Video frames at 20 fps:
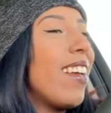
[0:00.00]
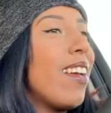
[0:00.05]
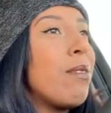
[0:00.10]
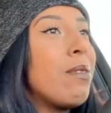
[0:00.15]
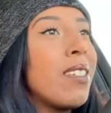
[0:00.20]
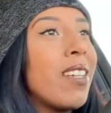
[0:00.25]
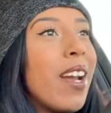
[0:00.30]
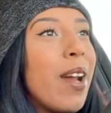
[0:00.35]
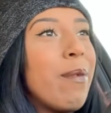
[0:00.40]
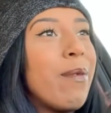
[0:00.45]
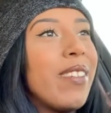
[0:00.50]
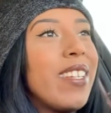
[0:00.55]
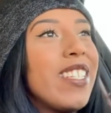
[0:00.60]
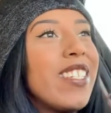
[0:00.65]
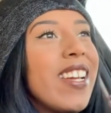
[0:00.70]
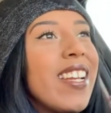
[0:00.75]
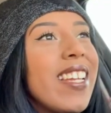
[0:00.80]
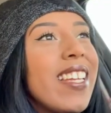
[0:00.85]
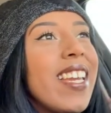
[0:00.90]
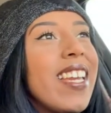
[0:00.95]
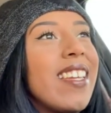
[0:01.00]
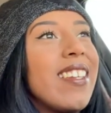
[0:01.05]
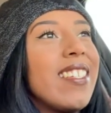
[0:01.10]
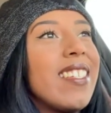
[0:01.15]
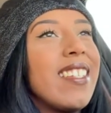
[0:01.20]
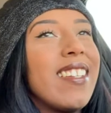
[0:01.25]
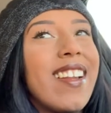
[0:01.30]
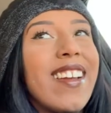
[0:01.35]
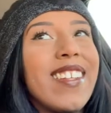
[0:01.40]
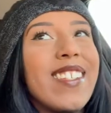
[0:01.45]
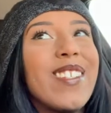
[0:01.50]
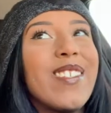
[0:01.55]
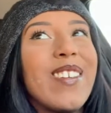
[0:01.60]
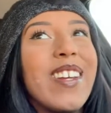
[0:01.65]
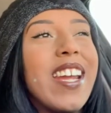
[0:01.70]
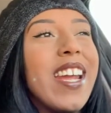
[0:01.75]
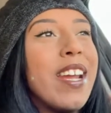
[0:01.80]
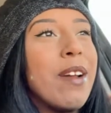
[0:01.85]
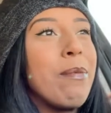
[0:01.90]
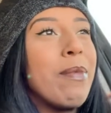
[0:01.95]
I'm sorry, I'm really trying to get used to not
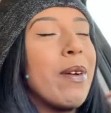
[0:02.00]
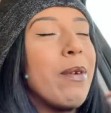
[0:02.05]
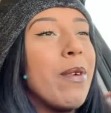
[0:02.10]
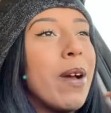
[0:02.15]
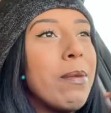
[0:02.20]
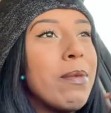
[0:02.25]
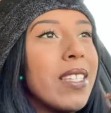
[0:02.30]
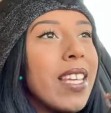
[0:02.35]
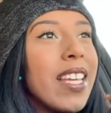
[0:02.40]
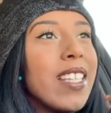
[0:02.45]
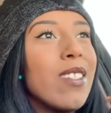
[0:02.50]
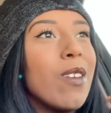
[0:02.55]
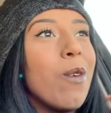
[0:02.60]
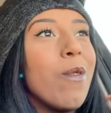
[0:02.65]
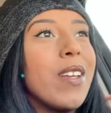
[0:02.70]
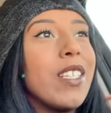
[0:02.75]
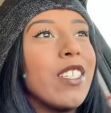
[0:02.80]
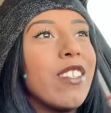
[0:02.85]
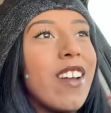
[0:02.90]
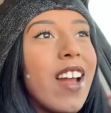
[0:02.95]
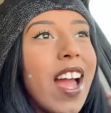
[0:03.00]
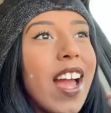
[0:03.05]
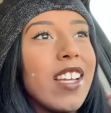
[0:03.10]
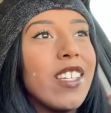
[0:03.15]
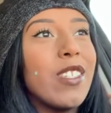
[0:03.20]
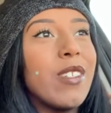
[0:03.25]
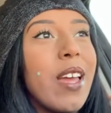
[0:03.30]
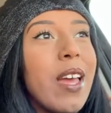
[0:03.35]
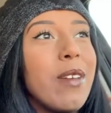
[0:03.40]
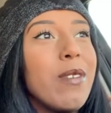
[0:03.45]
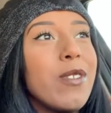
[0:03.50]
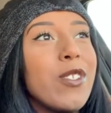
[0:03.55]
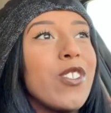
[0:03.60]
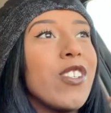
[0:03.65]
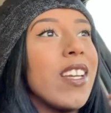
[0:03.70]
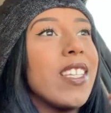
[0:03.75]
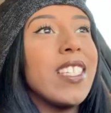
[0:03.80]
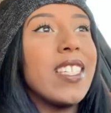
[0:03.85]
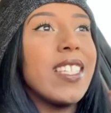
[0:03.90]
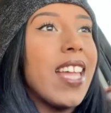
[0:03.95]
swearing, but websites always crash, so I don't
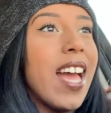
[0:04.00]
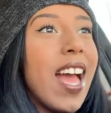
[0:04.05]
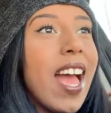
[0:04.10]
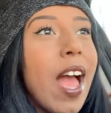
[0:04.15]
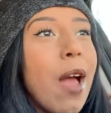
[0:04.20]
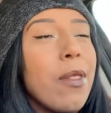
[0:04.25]
trust that.